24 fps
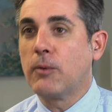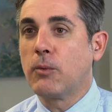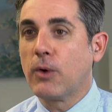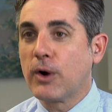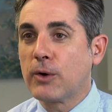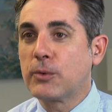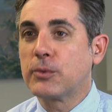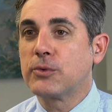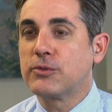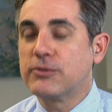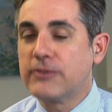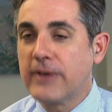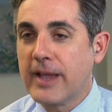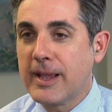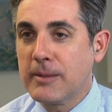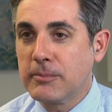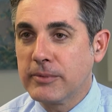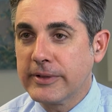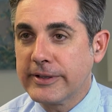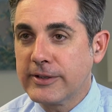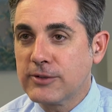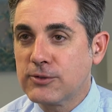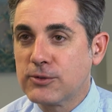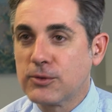work with
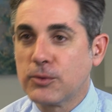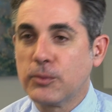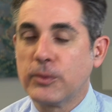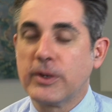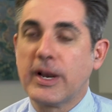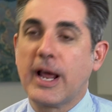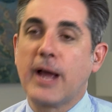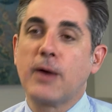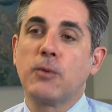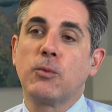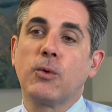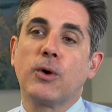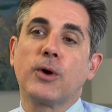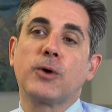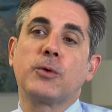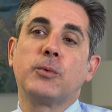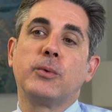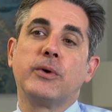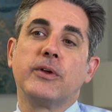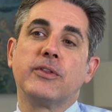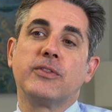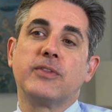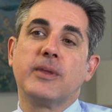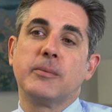families. When I work
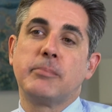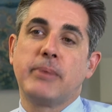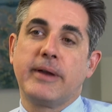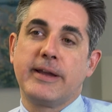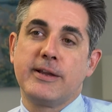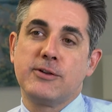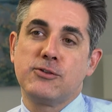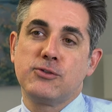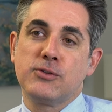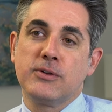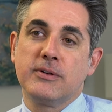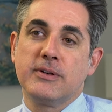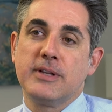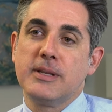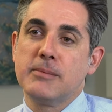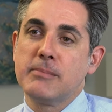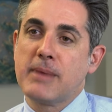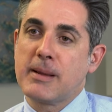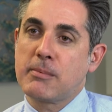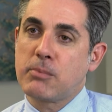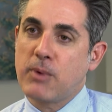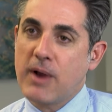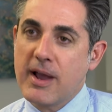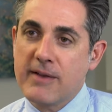with a patient in
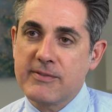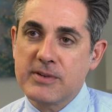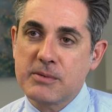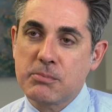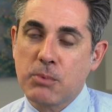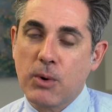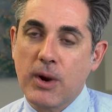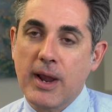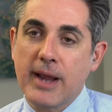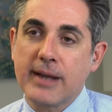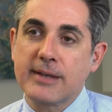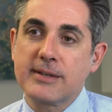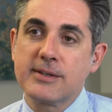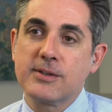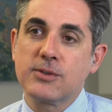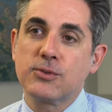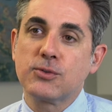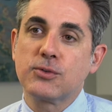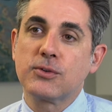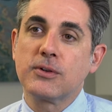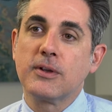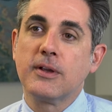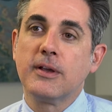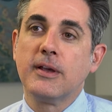my private
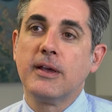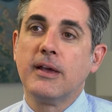practice,